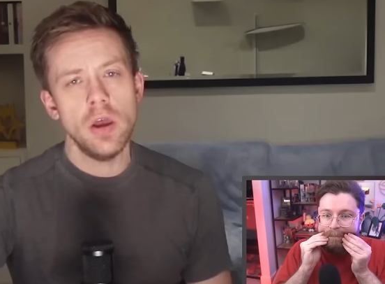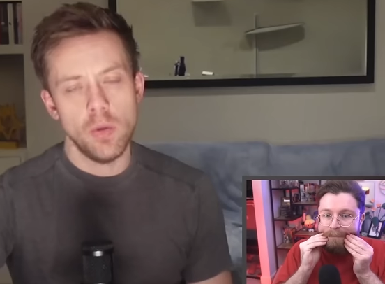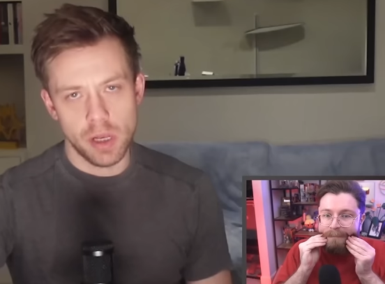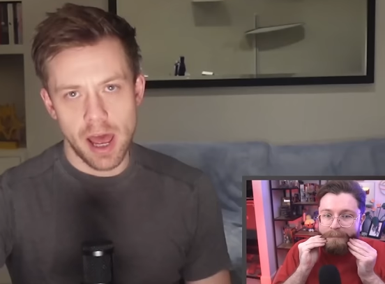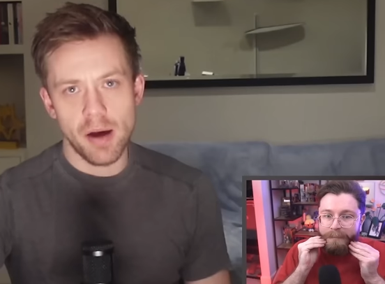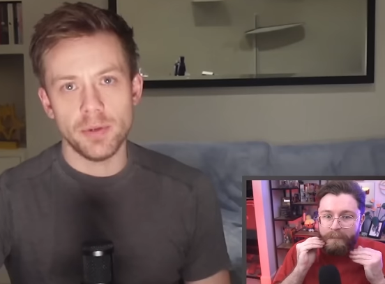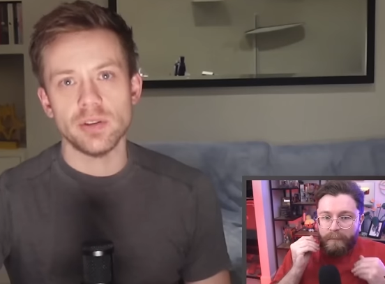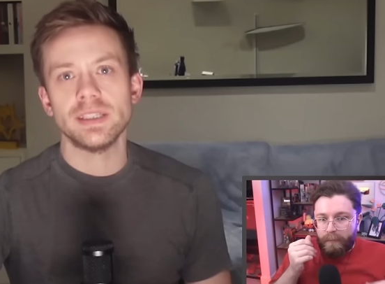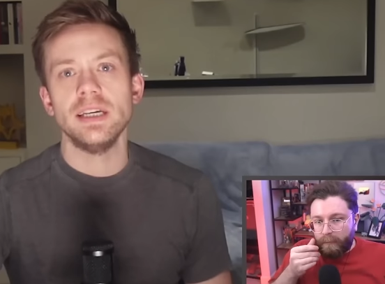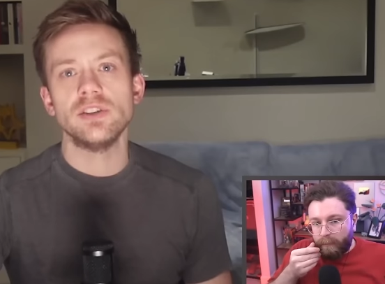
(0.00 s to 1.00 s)
Speaker 1: while our
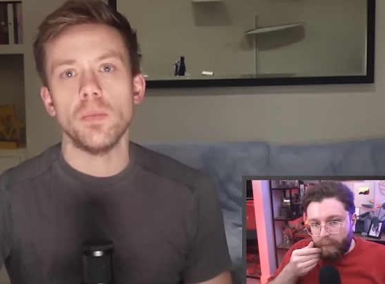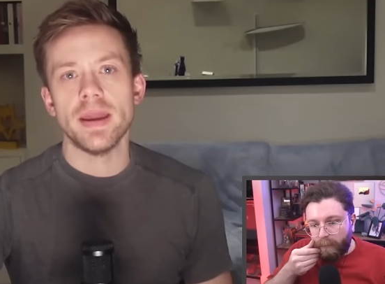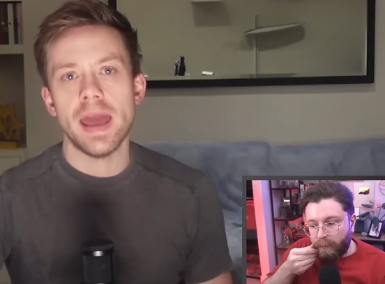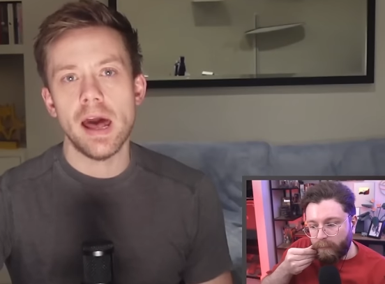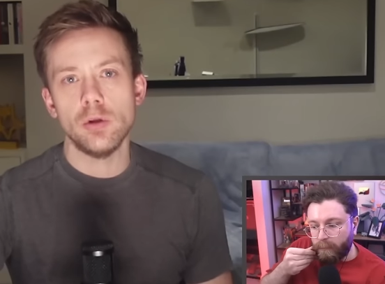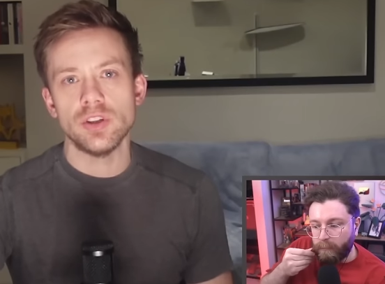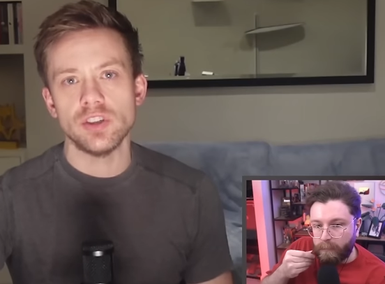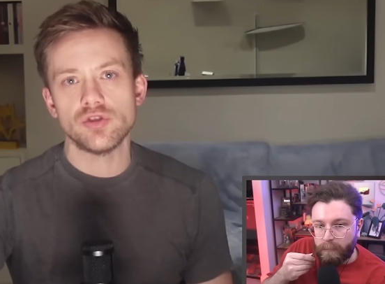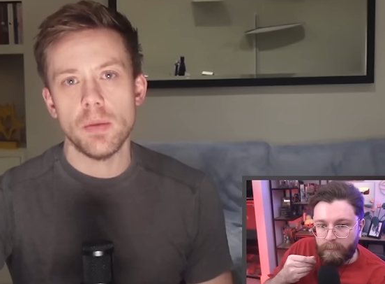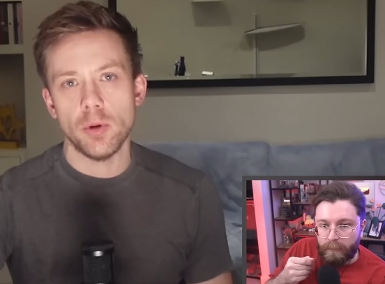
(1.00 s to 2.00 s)
abductees are being held in the
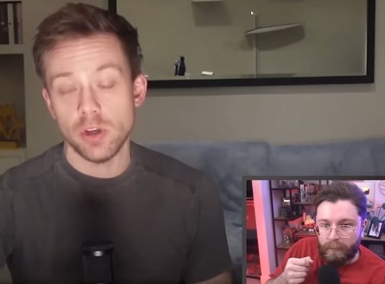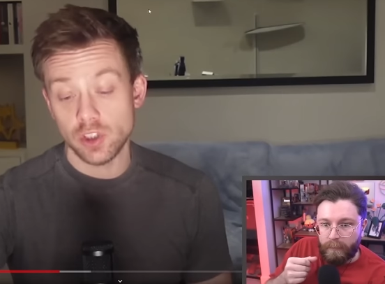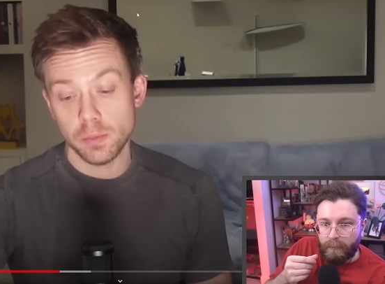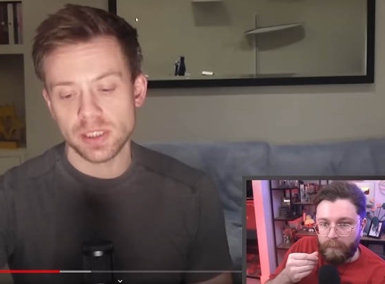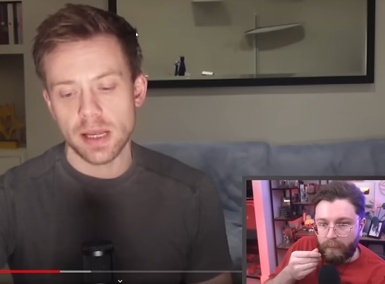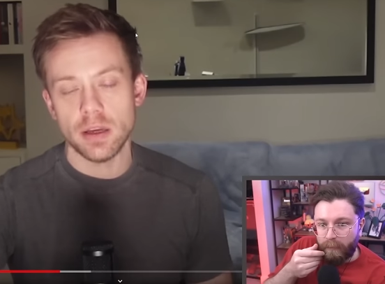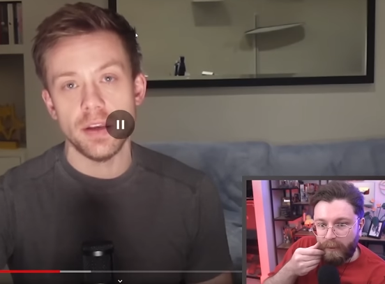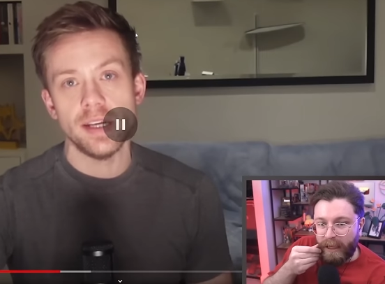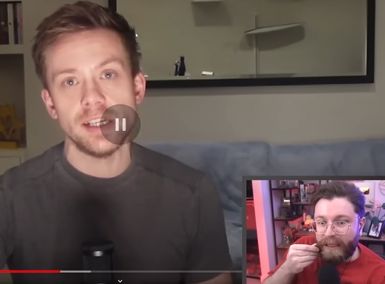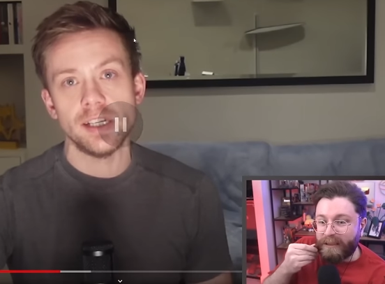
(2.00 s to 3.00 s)
Strip under substandard
Speaker 2: conditions.
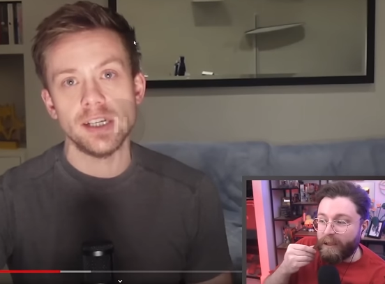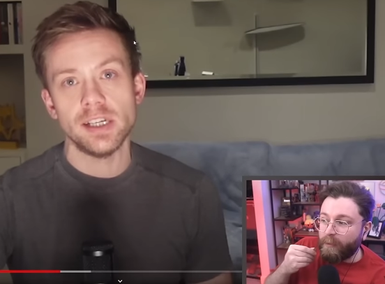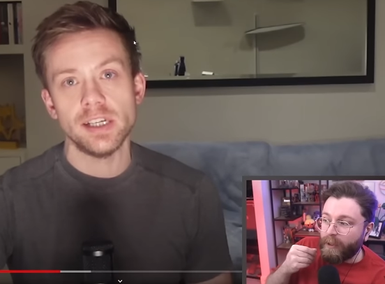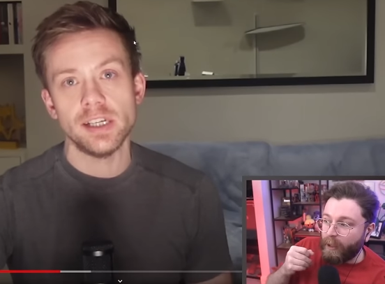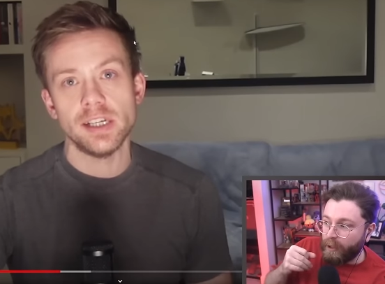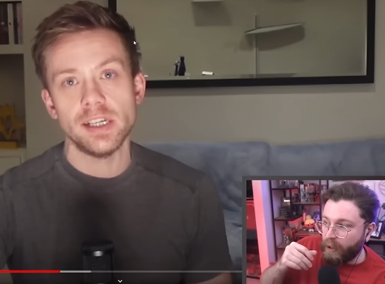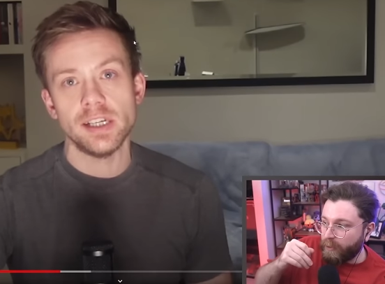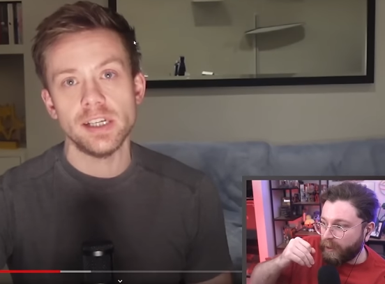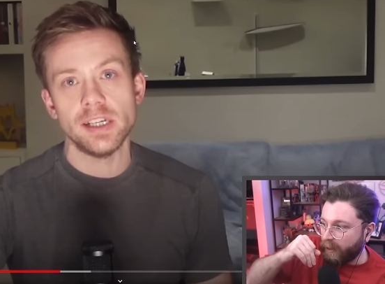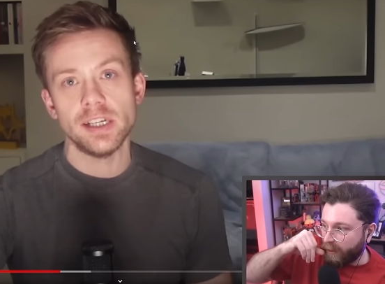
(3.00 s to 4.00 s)
Yeah, he's literally
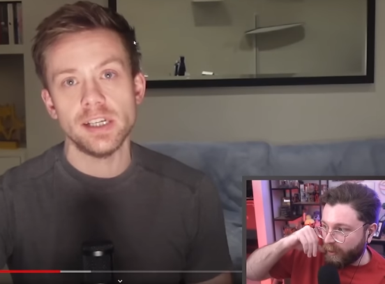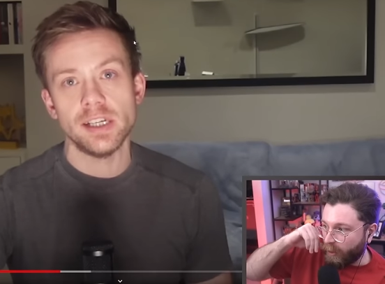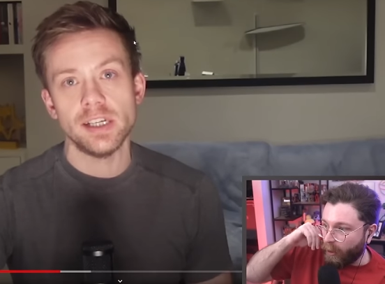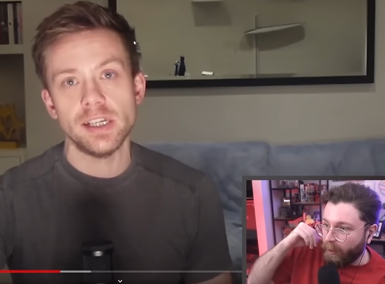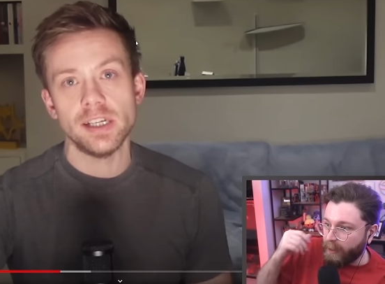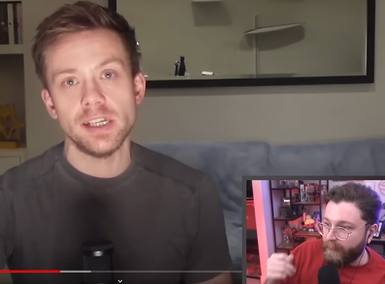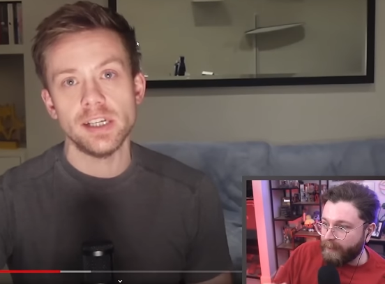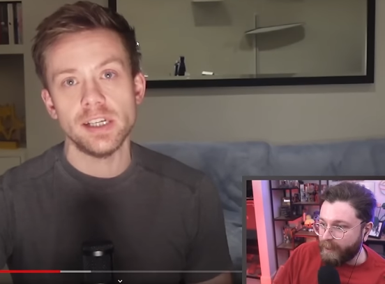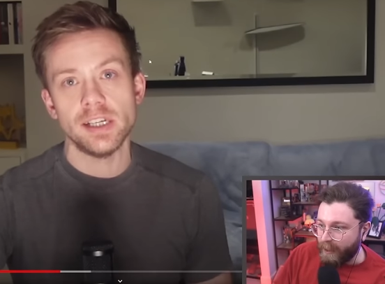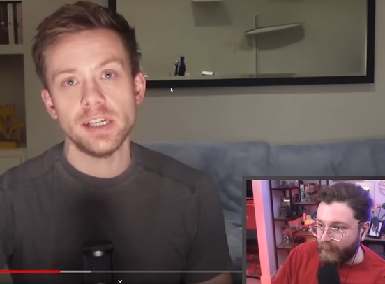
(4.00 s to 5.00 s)
using this as an argument
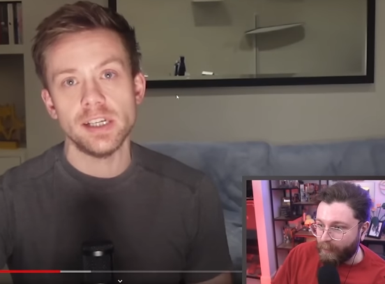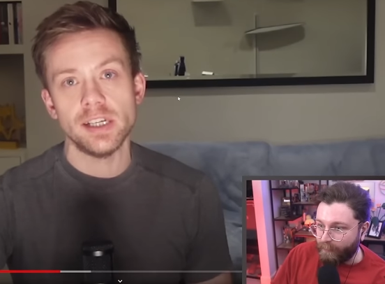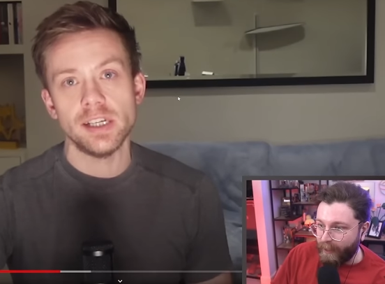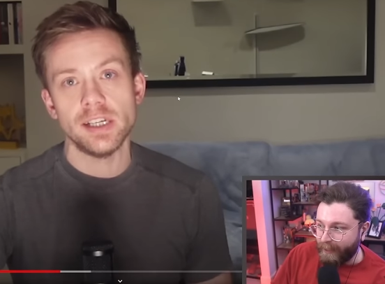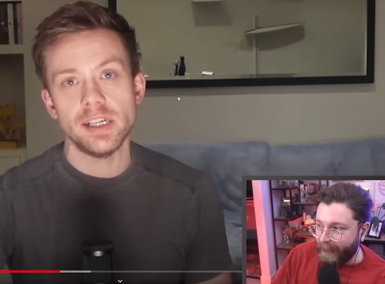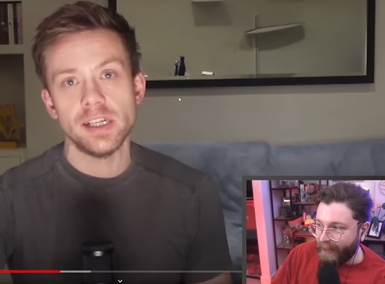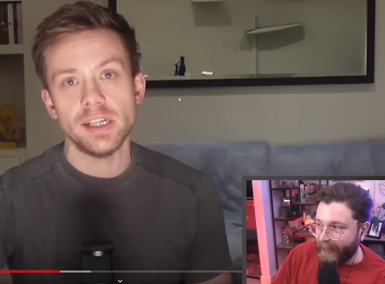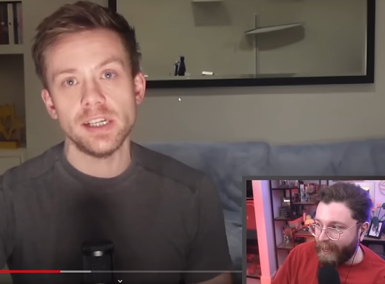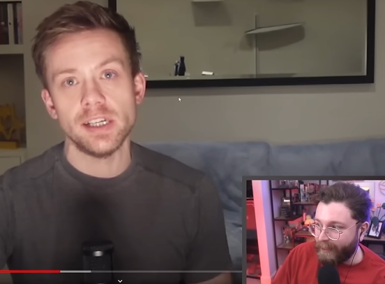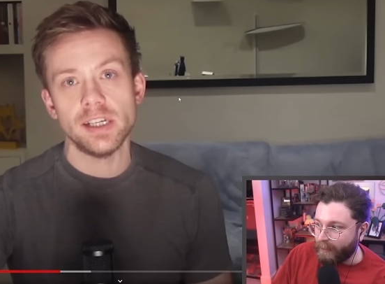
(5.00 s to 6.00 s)
to not provide any
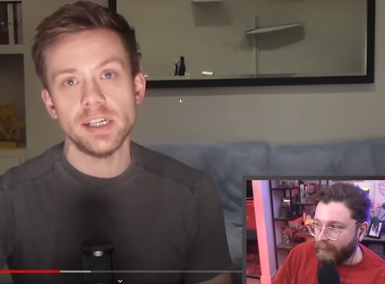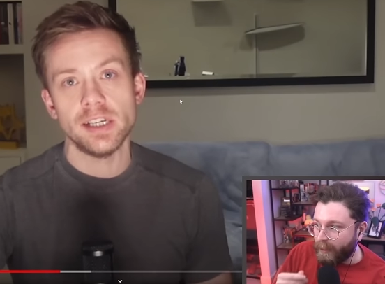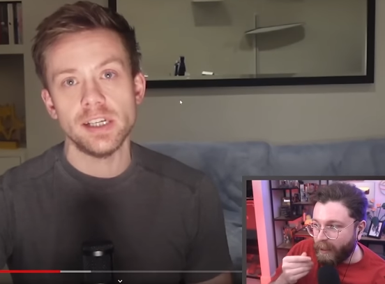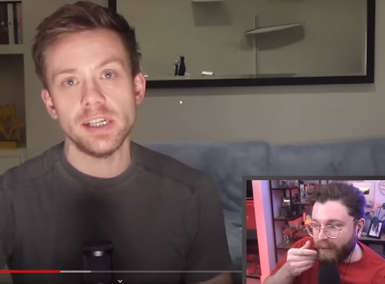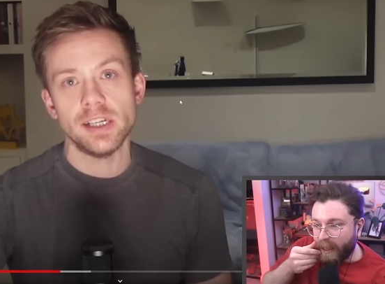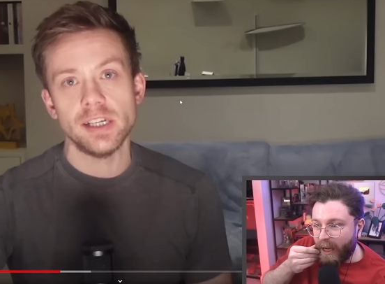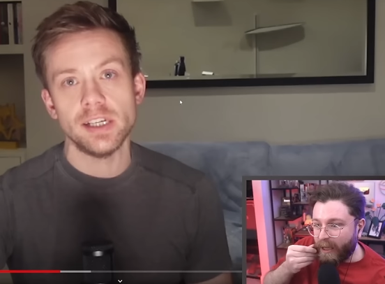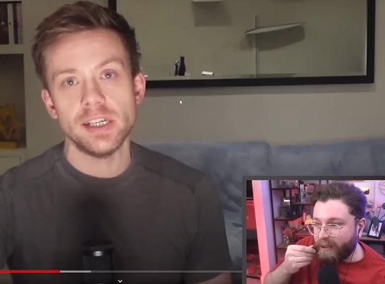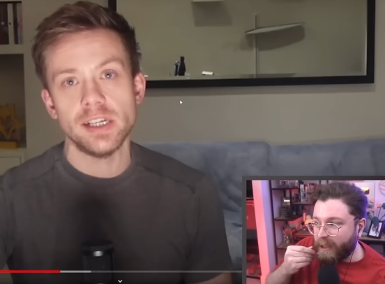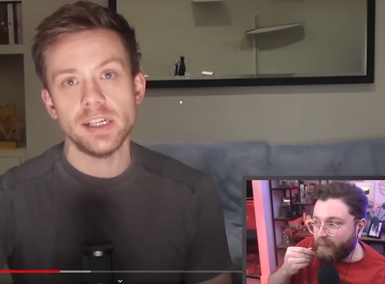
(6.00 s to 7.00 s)
aid. He's
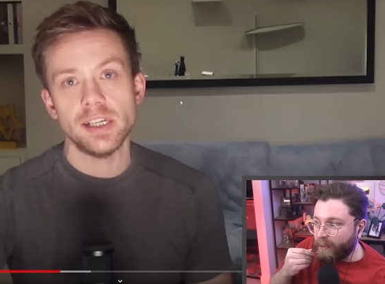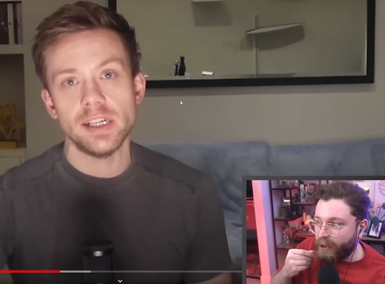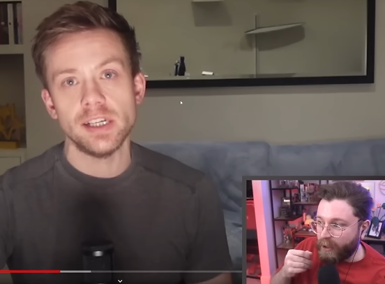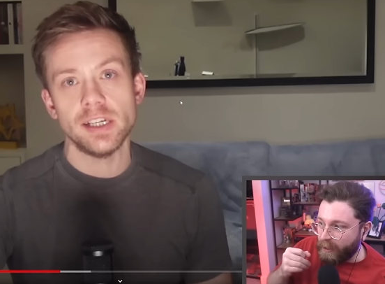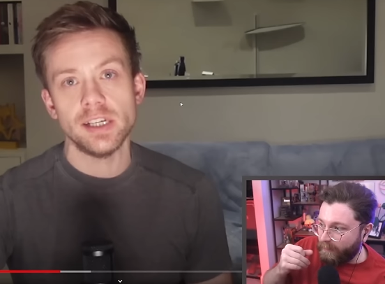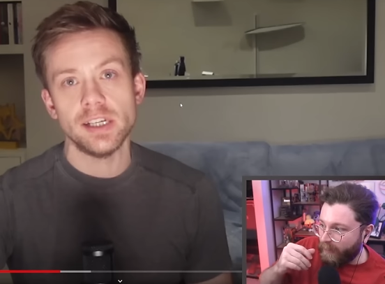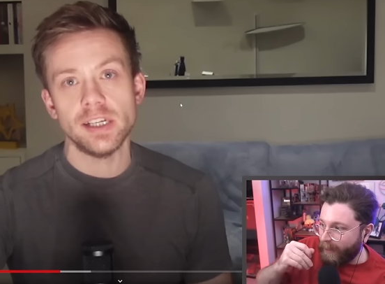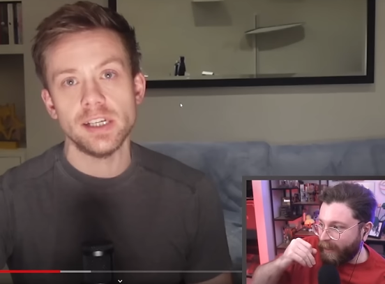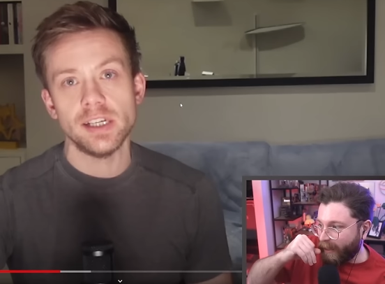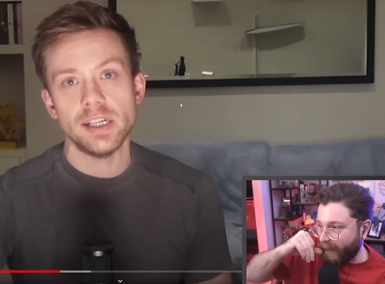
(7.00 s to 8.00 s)
like, see, we shouldn't give them
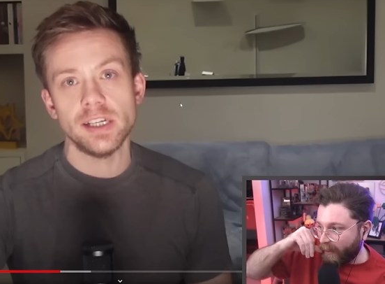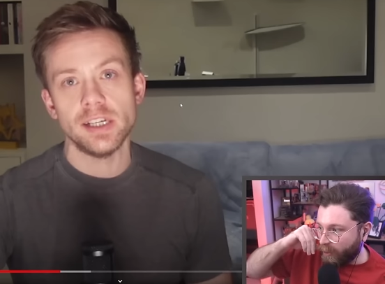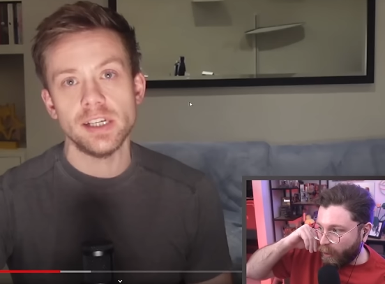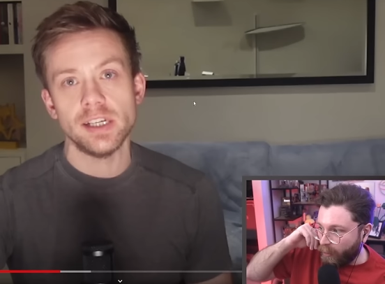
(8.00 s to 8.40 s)
any aid. They should all